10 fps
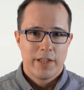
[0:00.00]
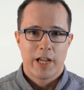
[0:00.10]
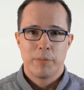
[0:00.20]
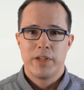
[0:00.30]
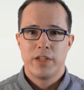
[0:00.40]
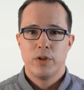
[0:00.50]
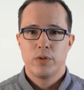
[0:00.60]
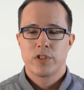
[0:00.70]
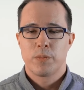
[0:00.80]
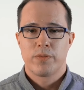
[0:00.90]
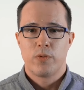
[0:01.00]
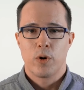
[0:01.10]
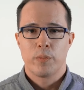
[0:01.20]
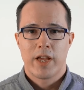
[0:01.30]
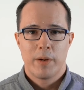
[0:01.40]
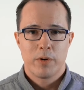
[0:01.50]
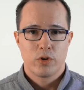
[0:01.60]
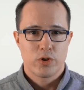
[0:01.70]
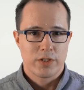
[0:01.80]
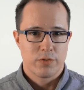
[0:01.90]
that can be used to perform
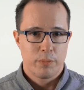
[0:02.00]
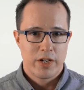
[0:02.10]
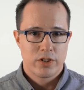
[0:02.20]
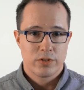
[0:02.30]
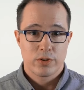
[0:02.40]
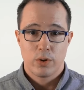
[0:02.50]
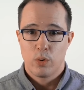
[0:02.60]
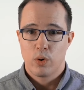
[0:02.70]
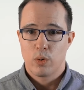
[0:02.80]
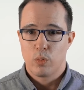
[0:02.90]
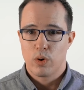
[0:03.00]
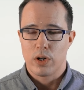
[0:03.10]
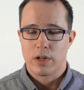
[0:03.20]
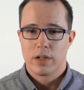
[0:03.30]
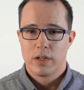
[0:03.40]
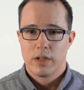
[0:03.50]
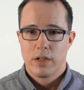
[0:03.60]
chemical transformations or work.